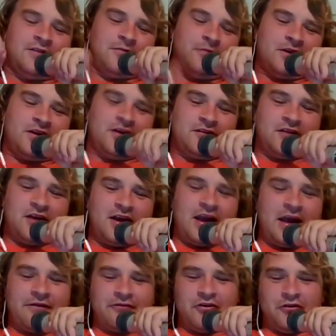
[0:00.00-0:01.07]
because they
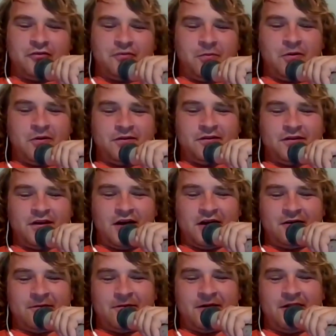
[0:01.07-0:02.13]
have no sports to
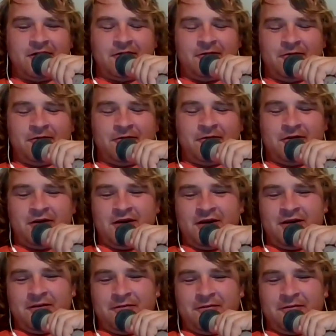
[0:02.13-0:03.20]
talk about,
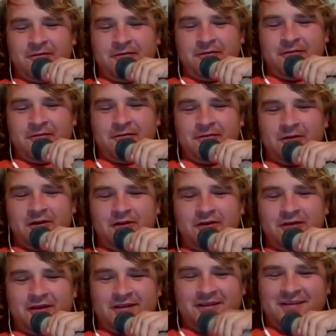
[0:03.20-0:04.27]
they've been
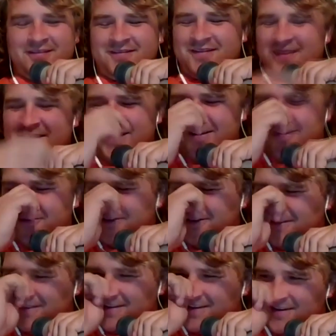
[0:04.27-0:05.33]
doing this like where
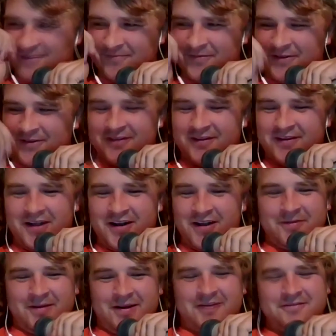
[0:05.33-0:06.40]
they'll talk
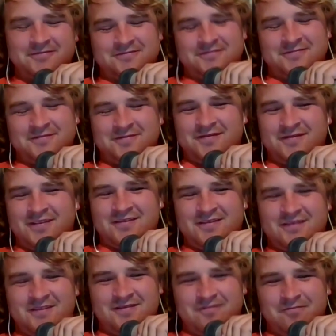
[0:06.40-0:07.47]
about
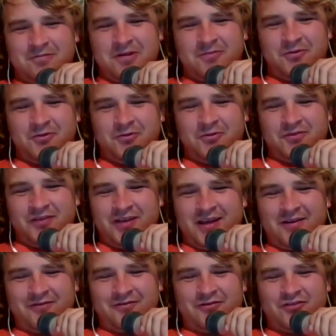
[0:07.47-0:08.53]
people who
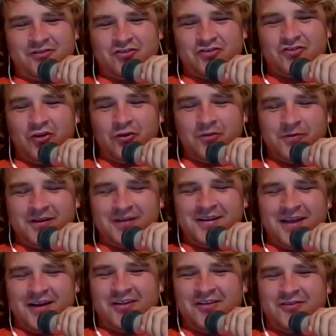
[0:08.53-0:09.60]
set stupid
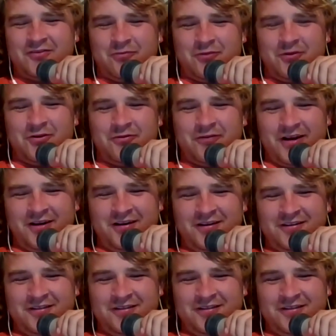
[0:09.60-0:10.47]
Guinness World Record